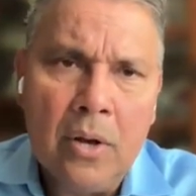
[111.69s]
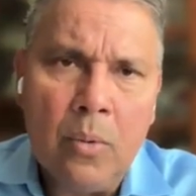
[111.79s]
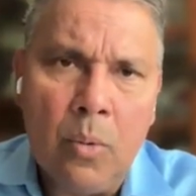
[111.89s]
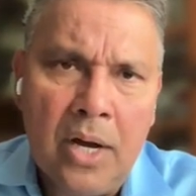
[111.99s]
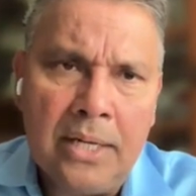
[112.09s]

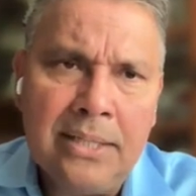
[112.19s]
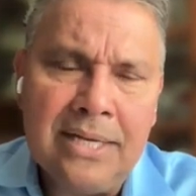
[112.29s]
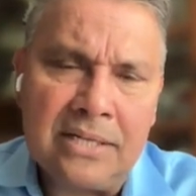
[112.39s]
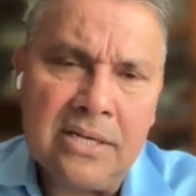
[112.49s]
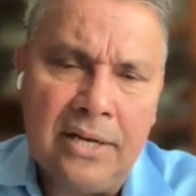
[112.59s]
One,
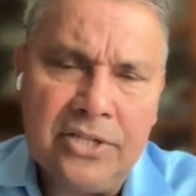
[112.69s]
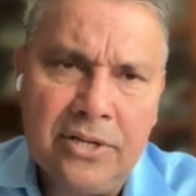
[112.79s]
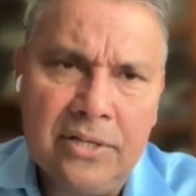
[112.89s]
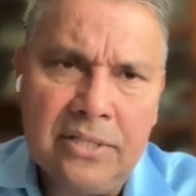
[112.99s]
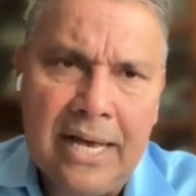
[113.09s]
technology
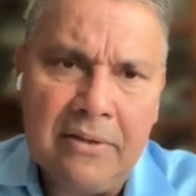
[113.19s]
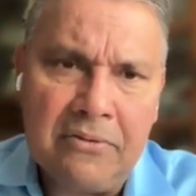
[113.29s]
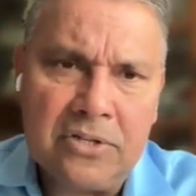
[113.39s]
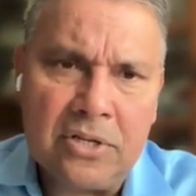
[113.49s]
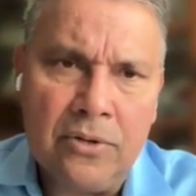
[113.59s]
goods
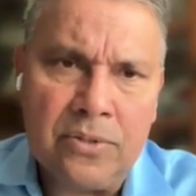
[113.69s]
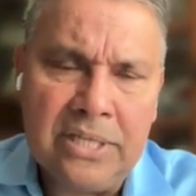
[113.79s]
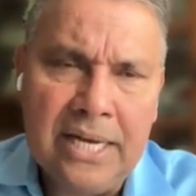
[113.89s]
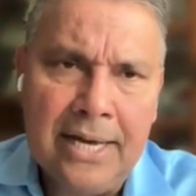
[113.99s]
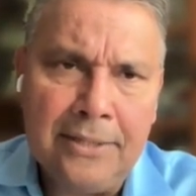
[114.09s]
either slows
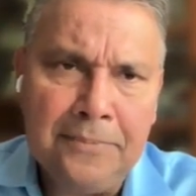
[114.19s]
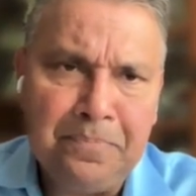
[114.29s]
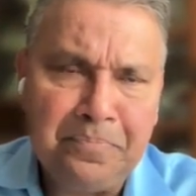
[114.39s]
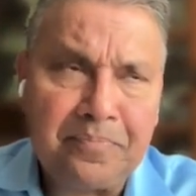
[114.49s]
down